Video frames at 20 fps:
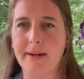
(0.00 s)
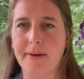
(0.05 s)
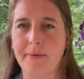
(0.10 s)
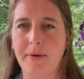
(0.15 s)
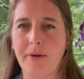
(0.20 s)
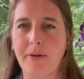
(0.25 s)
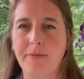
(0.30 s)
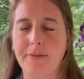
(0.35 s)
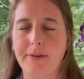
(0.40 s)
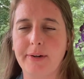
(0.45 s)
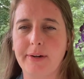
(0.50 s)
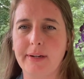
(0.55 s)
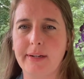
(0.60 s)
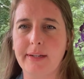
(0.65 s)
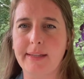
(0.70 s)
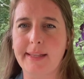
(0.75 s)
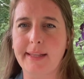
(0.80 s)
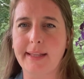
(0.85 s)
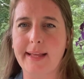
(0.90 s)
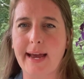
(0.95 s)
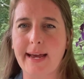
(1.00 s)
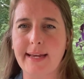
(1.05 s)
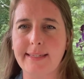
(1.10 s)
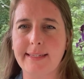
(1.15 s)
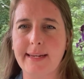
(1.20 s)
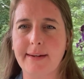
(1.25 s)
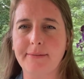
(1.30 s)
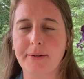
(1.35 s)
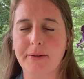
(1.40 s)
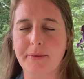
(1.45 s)
over the last
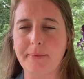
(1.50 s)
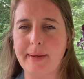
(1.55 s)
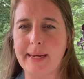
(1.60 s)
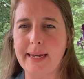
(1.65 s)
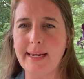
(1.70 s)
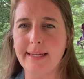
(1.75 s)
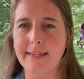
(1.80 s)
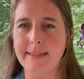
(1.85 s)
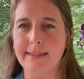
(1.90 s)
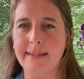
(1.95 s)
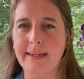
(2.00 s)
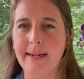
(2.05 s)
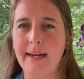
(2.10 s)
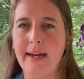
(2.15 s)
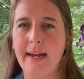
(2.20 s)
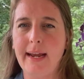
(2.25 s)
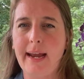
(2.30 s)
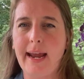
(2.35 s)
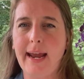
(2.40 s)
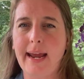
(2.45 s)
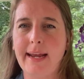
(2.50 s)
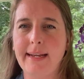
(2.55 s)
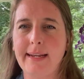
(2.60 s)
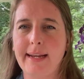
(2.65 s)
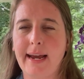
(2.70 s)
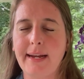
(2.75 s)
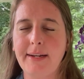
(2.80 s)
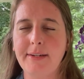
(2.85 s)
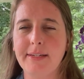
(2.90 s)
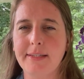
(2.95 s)
several weeks. And
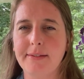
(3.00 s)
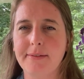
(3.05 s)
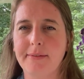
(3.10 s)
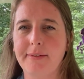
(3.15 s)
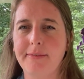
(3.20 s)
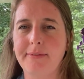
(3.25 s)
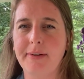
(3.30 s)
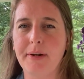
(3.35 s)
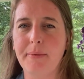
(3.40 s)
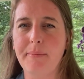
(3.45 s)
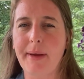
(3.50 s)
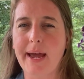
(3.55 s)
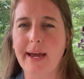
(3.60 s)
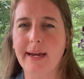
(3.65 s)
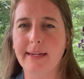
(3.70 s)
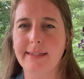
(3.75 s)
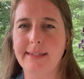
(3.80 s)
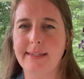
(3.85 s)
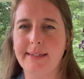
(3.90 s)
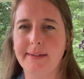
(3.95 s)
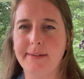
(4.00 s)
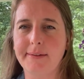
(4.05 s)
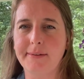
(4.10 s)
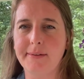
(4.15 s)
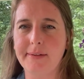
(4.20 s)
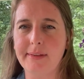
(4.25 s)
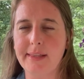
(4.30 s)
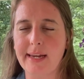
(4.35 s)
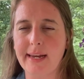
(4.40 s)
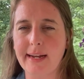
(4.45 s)
I just refer back
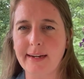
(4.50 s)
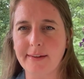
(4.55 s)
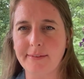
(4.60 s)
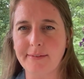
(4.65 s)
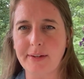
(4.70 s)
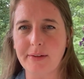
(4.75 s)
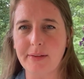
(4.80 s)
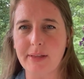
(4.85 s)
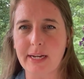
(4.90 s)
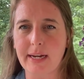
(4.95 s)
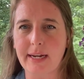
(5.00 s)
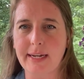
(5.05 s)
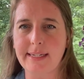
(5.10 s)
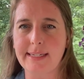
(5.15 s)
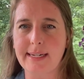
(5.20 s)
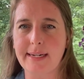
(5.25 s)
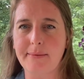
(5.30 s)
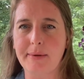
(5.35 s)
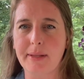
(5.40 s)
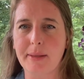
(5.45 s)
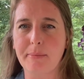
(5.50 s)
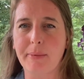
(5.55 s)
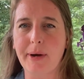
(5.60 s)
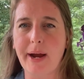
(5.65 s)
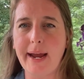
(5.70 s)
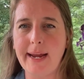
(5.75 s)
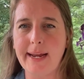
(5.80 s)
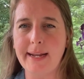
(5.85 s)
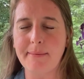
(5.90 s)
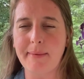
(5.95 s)
to the interview that I did with
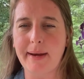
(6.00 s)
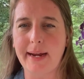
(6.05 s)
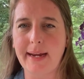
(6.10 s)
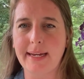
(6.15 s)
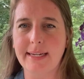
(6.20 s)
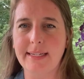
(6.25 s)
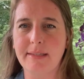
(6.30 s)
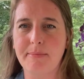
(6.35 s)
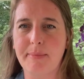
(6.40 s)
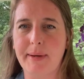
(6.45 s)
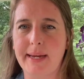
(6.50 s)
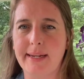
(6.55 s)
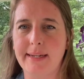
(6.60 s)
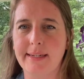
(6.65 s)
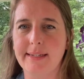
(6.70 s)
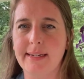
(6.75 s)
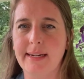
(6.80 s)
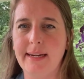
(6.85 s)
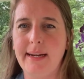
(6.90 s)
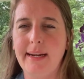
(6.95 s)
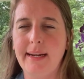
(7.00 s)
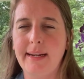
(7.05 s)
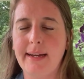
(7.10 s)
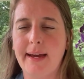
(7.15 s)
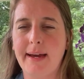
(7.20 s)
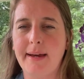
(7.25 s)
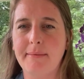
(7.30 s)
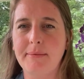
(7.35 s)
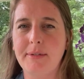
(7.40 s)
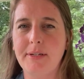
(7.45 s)
Brian, my husband,
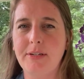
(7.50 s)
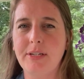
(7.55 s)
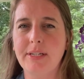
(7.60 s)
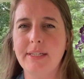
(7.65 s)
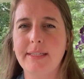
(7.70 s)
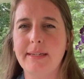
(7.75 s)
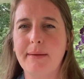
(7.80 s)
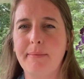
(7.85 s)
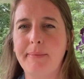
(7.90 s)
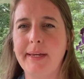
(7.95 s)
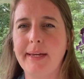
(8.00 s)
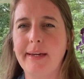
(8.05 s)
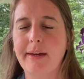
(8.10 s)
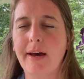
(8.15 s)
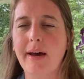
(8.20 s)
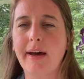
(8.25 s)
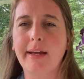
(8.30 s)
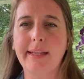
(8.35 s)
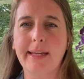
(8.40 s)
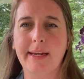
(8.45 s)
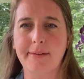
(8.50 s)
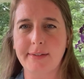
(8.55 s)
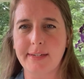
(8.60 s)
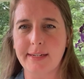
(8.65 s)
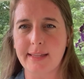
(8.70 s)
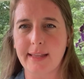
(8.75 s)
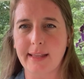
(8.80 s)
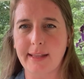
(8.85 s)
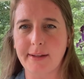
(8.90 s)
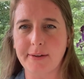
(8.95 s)
to just simply call out to
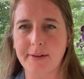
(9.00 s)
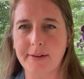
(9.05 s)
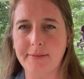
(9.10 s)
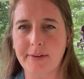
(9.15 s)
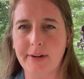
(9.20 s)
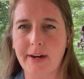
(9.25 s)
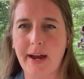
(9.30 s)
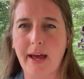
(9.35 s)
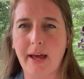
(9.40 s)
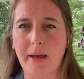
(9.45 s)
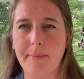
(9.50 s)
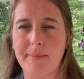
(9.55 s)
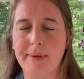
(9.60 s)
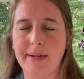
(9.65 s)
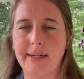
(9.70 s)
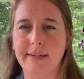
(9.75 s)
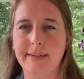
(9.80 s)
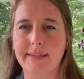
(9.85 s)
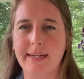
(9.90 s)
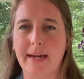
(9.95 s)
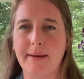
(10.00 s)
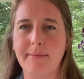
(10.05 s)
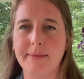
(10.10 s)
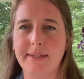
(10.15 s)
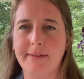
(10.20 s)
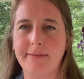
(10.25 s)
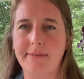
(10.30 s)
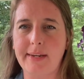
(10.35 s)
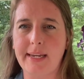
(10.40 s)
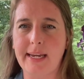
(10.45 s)
the Lord for help in your times
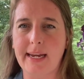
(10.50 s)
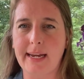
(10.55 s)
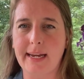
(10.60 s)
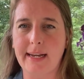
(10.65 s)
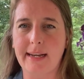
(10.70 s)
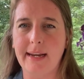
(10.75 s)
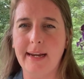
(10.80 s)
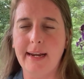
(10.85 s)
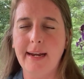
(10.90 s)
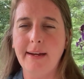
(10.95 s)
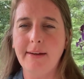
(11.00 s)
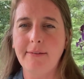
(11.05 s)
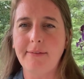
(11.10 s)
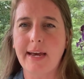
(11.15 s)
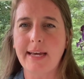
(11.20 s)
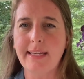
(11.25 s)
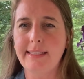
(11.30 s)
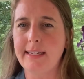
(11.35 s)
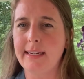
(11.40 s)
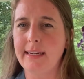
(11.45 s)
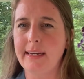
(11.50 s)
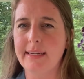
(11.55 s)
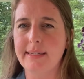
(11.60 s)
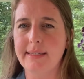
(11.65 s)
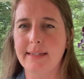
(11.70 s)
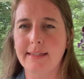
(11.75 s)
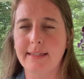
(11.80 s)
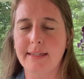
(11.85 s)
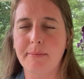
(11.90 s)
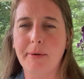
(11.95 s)
of need. Fasting
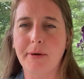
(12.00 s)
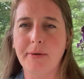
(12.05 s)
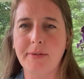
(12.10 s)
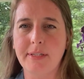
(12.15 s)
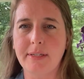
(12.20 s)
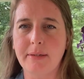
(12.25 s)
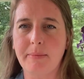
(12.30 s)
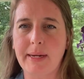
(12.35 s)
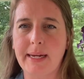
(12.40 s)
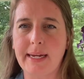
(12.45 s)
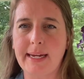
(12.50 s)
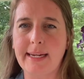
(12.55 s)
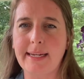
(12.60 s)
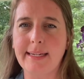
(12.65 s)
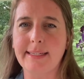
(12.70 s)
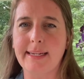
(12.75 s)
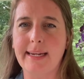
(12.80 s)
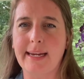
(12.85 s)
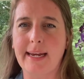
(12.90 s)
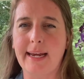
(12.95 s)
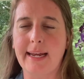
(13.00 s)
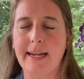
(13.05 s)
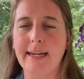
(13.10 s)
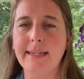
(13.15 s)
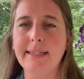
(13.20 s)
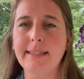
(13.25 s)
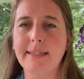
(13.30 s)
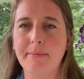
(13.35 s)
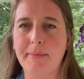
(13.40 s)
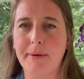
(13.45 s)
isn't supposed to be easy. It
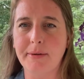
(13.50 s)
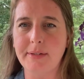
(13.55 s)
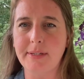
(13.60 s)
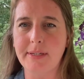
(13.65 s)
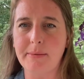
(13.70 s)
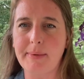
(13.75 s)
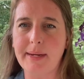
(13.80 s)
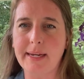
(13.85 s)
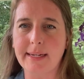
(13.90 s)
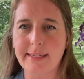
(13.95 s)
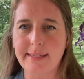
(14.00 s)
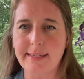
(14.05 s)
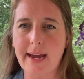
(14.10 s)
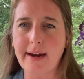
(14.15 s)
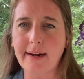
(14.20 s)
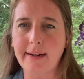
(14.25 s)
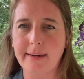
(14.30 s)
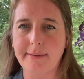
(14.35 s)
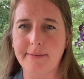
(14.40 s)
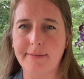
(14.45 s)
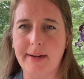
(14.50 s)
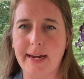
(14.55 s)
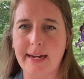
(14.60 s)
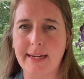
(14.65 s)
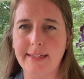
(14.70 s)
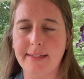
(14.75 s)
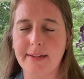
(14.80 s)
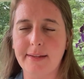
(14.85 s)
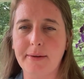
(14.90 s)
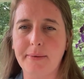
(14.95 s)
is supposed to be a
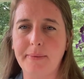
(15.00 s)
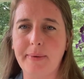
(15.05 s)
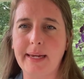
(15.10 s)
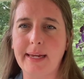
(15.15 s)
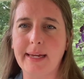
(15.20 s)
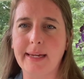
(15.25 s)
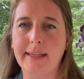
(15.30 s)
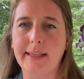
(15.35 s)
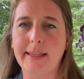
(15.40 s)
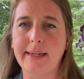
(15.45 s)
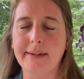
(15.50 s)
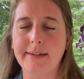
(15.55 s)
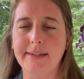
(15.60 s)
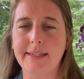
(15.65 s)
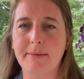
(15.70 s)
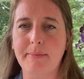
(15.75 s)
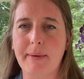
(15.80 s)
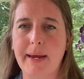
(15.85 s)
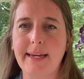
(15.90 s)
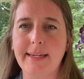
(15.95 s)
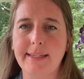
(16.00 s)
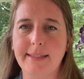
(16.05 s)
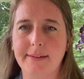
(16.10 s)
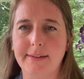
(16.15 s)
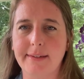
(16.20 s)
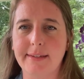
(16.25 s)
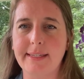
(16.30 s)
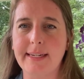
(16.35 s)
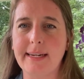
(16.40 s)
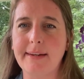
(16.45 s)
sacrifice so that we can clear space to
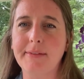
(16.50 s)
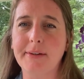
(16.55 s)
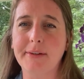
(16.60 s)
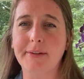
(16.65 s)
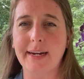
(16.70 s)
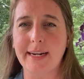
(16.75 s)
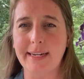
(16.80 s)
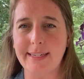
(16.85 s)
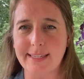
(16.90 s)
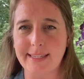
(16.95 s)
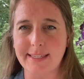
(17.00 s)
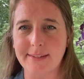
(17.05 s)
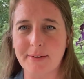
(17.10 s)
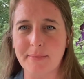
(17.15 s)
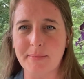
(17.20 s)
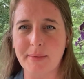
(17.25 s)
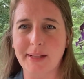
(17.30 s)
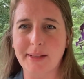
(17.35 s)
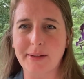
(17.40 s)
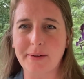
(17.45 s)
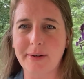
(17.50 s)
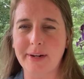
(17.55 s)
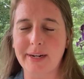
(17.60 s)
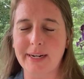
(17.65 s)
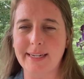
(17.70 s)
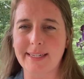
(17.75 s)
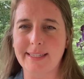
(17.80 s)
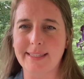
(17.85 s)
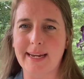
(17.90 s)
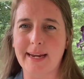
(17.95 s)
receive the graces from the
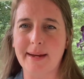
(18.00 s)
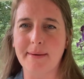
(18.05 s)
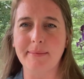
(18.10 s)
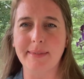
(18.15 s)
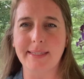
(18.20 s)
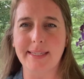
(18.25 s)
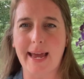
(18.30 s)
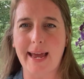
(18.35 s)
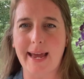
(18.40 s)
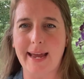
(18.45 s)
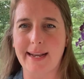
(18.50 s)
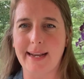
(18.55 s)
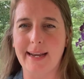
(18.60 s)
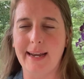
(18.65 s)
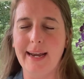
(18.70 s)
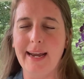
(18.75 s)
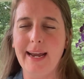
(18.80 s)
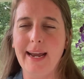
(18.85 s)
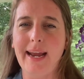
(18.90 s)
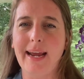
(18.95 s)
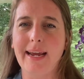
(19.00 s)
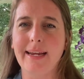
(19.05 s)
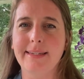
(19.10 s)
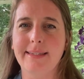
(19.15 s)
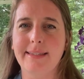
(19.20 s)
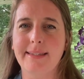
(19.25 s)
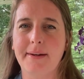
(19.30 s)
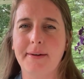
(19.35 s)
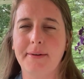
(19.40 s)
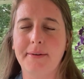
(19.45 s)
Lord, as Sam said. And
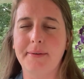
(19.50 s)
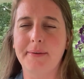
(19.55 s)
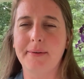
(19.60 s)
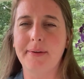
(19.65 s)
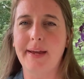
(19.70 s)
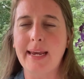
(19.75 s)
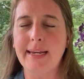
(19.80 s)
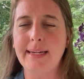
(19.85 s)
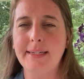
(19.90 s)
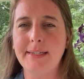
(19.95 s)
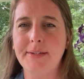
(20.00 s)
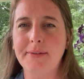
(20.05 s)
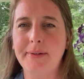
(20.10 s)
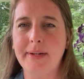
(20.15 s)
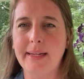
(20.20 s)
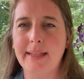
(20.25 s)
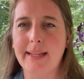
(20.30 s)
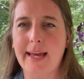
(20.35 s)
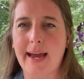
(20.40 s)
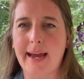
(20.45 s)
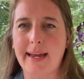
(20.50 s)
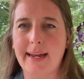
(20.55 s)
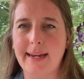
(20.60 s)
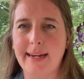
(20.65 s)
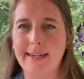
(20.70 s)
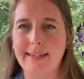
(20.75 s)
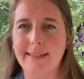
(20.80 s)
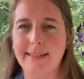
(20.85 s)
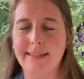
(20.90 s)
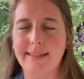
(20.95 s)
so in doing that,
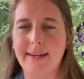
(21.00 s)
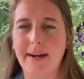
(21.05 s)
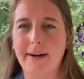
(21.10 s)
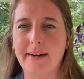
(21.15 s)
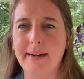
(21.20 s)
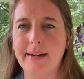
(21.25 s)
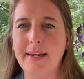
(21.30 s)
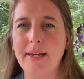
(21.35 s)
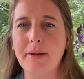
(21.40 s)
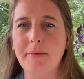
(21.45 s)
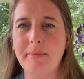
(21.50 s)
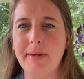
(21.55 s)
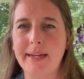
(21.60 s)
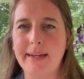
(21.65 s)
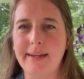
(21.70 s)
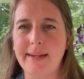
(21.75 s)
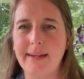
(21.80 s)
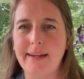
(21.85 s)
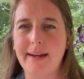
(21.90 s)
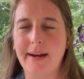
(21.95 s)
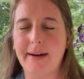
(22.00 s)
it's our human